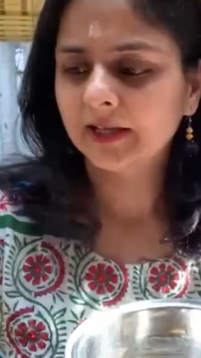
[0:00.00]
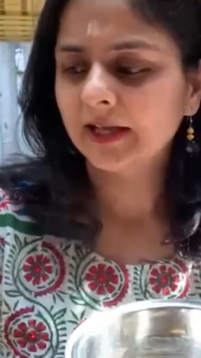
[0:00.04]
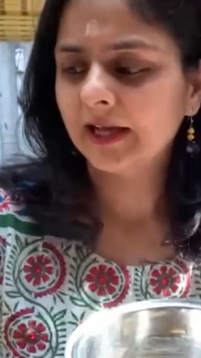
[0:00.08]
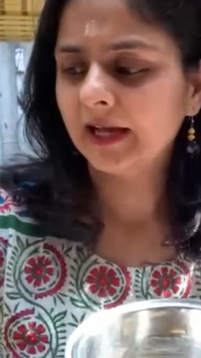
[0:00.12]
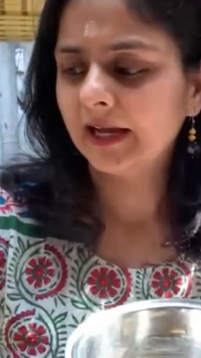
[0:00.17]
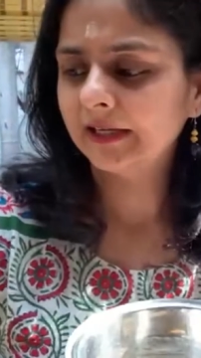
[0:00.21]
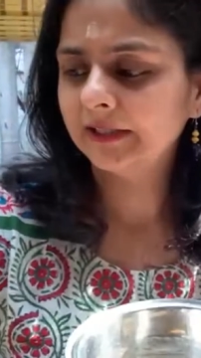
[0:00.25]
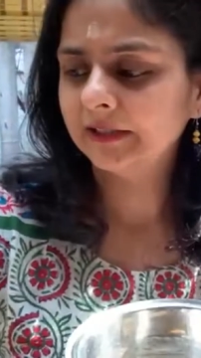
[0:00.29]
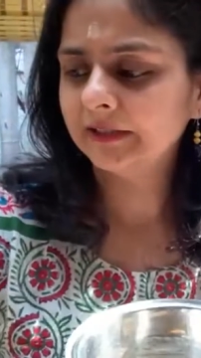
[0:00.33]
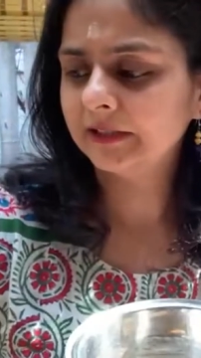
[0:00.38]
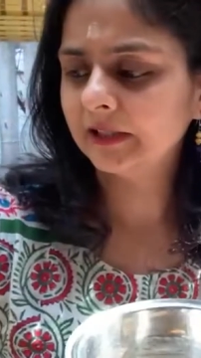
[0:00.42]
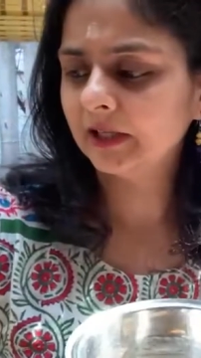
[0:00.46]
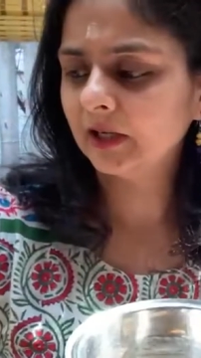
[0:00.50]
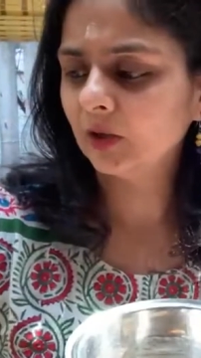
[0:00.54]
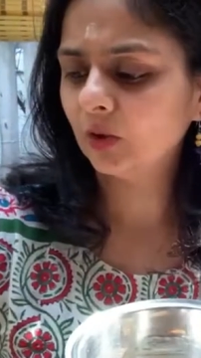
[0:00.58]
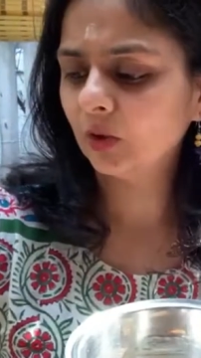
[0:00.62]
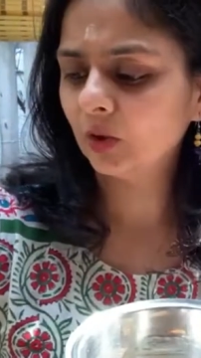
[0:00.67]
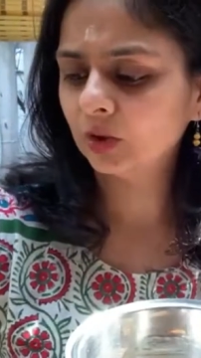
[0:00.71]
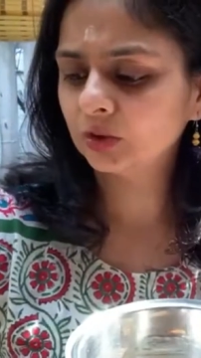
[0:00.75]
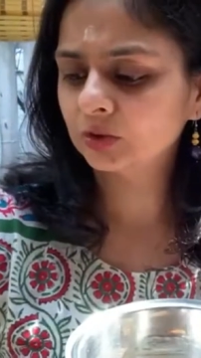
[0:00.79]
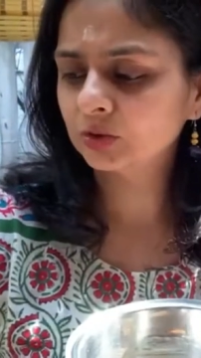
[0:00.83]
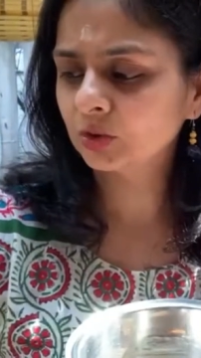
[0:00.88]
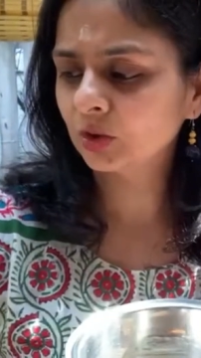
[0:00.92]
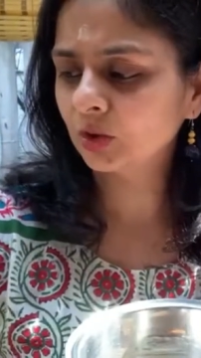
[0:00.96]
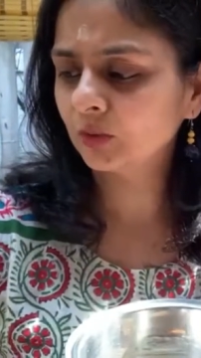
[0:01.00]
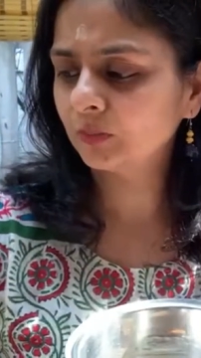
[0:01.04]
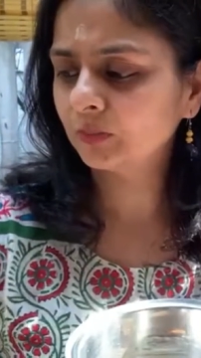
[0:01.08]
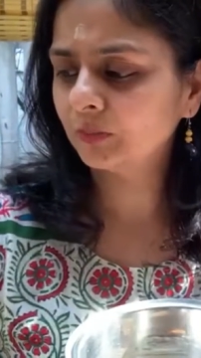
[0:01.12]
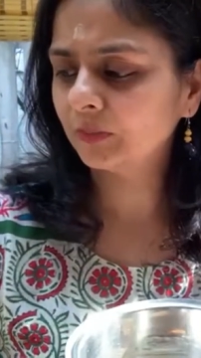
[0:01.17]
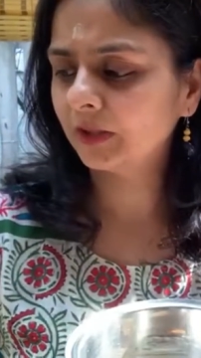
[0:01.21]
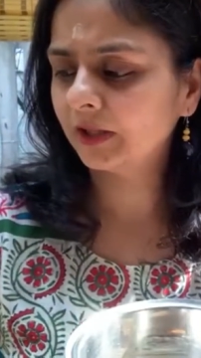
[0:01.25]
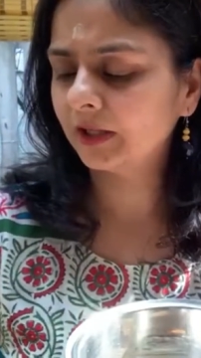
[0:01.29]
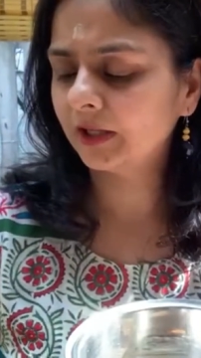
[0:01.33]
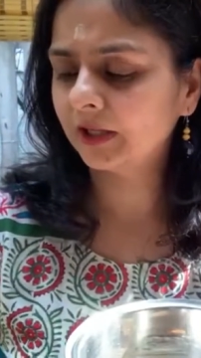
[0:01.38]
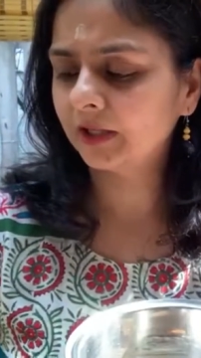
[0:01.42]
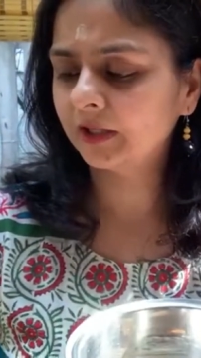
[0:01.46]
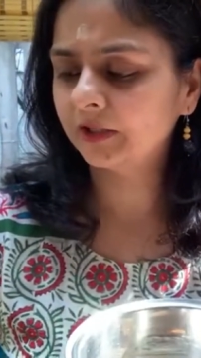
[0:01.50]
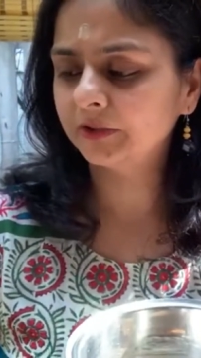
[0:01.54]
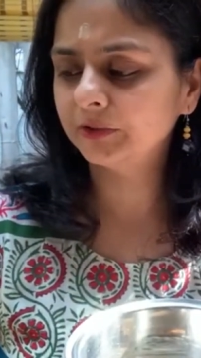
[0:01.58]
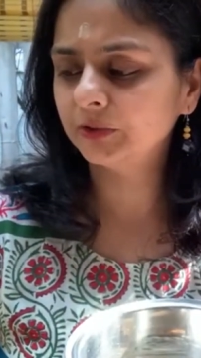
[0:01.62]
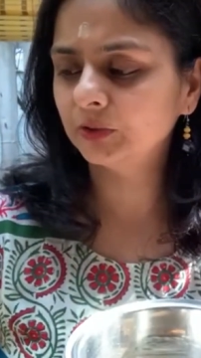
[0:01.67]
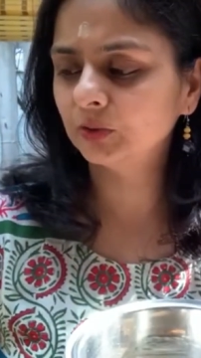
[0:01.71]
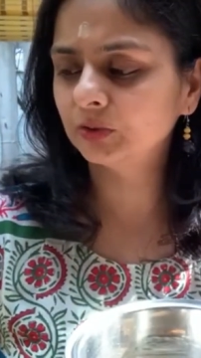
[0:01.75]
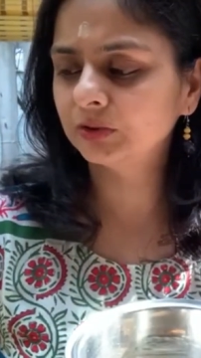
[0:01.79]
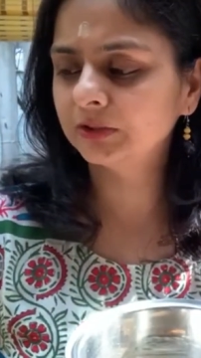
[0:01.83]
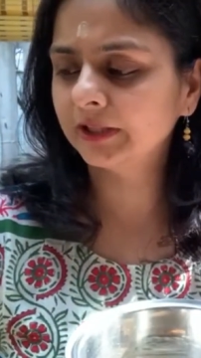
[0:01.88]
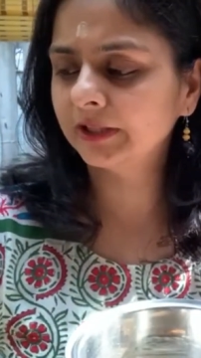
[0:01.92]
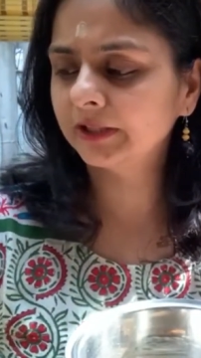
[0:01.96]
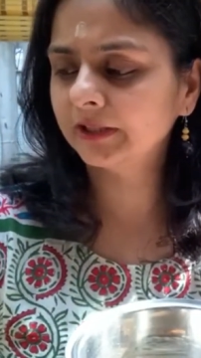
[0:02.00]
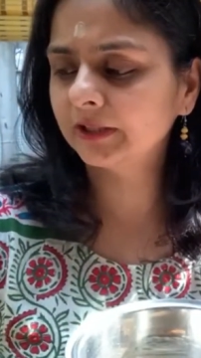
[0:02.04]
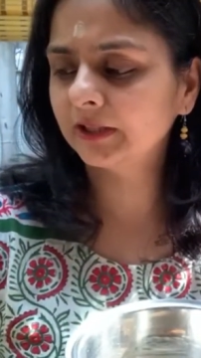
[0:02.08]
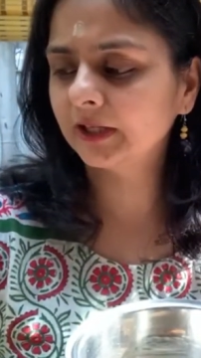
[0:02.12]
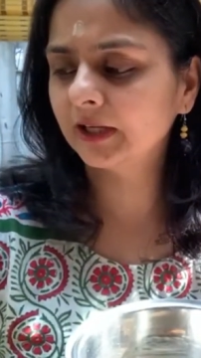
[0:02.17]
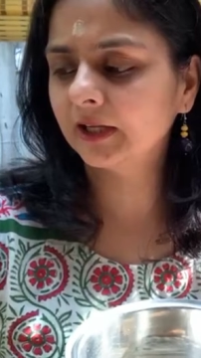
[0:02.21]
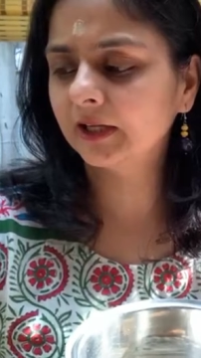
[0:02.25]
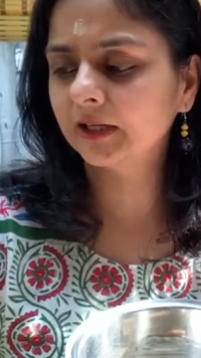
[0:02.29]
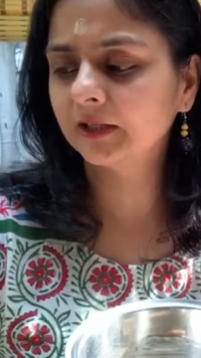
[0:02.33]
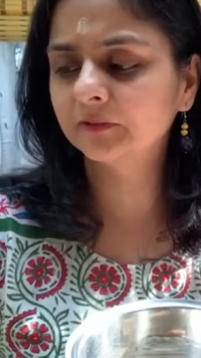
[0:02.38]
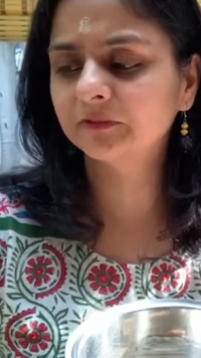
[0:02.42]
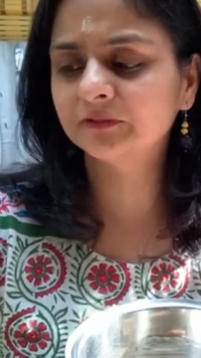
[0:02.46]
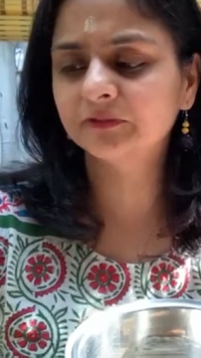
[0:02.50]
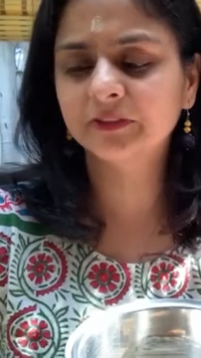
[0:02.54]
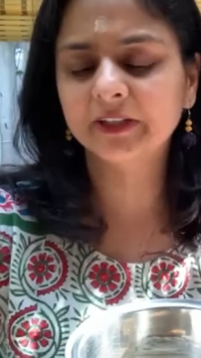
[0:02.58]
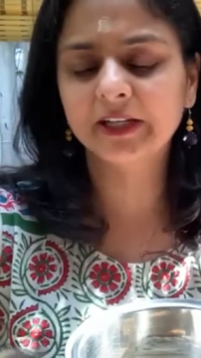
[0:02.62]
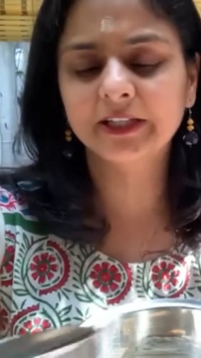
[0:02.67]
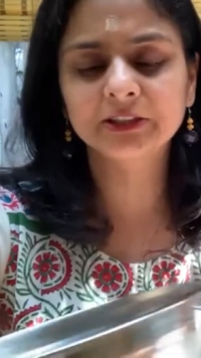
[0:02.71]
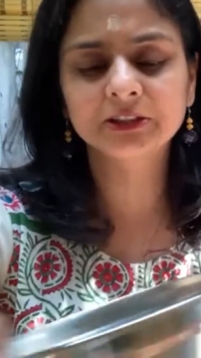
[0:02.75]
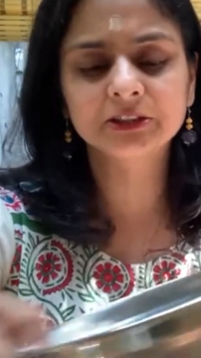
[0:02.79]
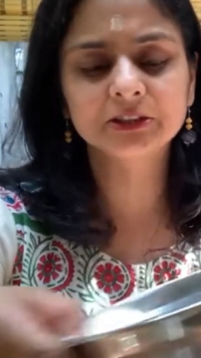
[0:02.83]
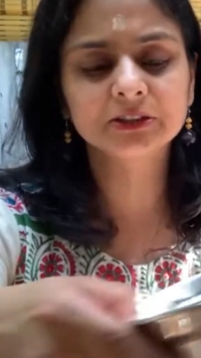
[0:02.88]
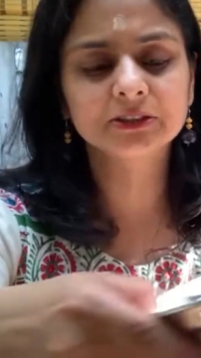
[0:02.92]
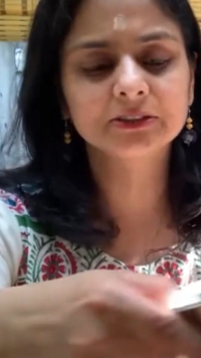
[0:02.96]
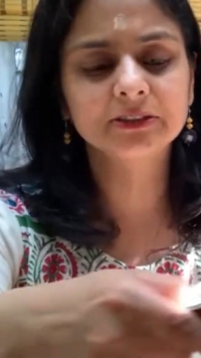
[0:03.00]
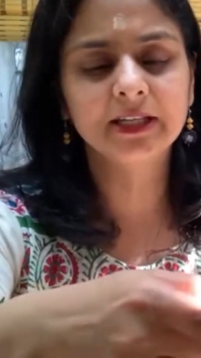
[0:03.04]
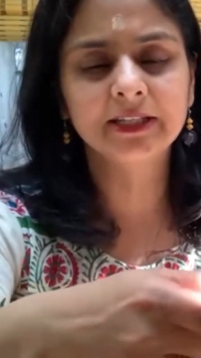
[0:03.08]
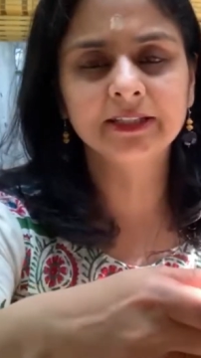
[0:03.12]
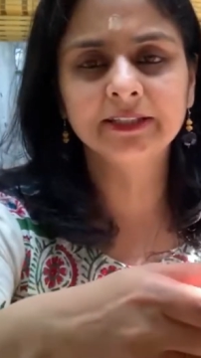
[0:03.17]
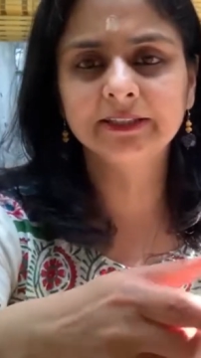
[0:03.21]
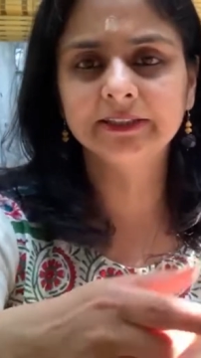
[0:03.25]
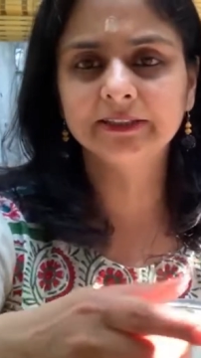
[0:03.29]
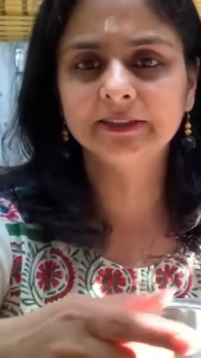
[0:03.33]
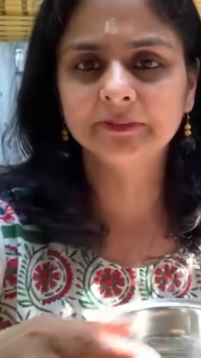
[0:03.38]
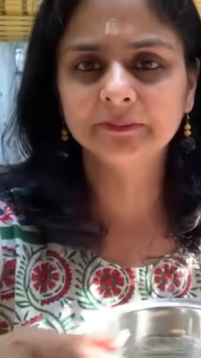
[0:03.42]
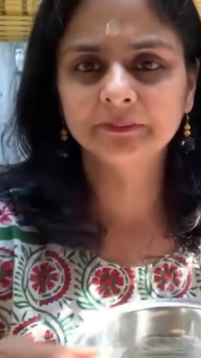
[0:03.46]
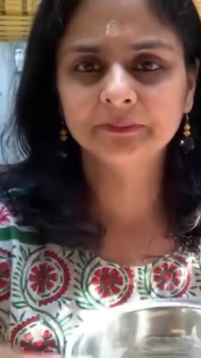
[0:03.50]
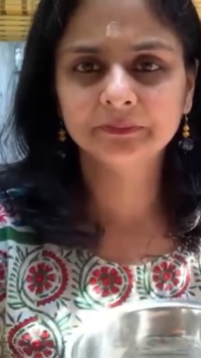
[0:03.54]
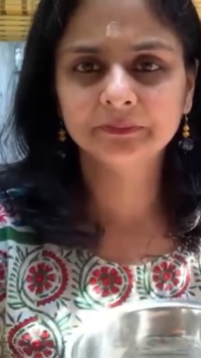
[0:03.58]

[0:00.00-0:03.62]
and also using fresh dahi.